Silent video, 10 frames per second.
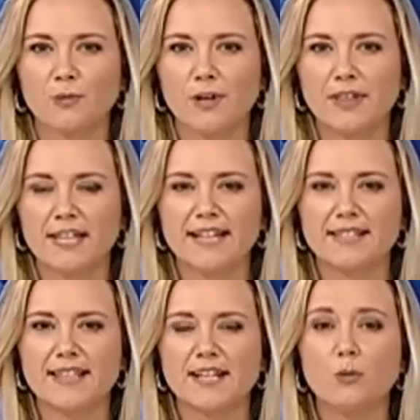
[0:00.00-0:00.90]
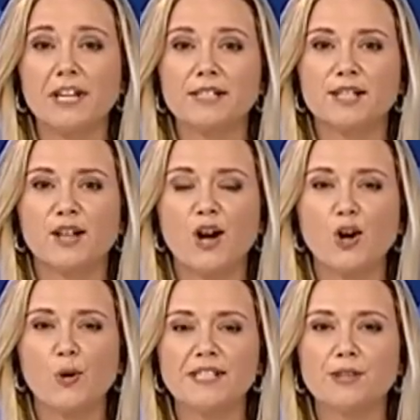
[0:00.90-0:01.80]
With less than a week to
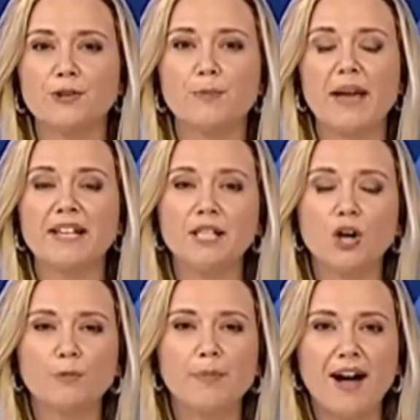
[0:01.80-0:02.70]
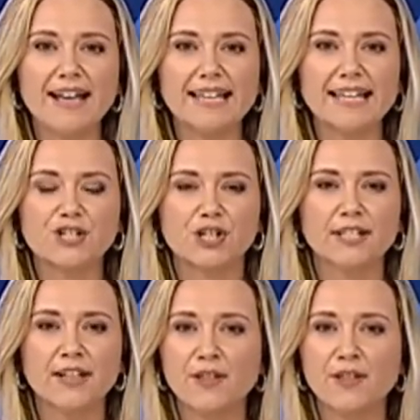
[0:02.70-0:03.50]
go until the Bennelong by-election,